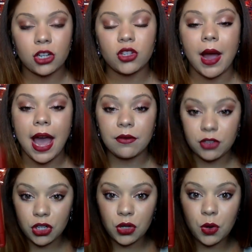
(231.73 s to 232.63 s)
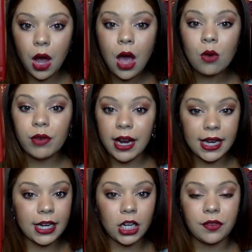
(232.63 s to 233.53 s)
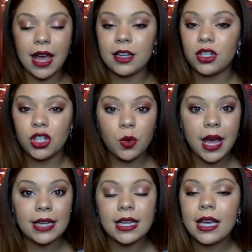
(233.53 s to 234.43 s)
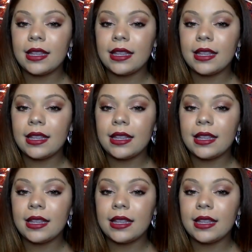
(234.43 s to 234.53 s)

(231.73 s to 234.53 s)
So I have two right here that do it.